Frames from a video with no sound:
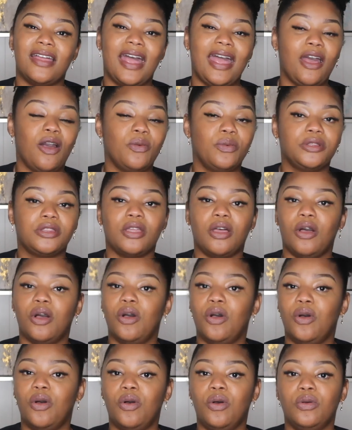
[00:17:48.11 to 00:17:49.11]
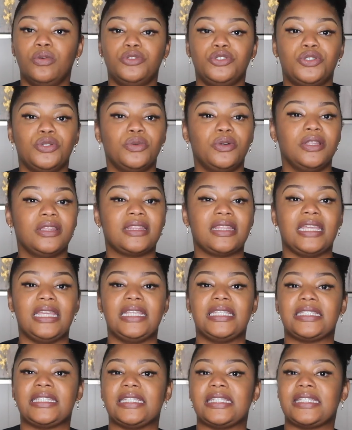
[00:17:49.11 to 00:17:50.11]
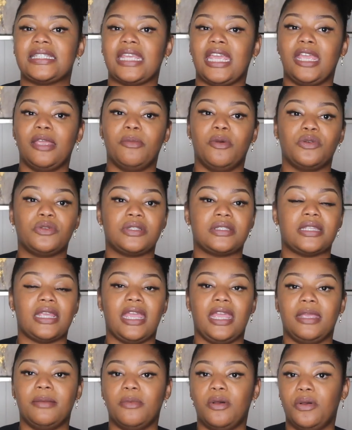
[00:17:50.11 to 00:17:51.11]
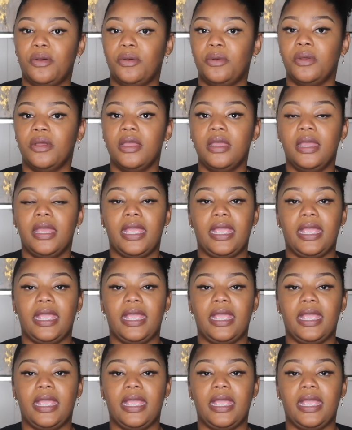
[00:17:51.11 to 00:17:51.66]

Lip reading: Out with the old, doing things the same old,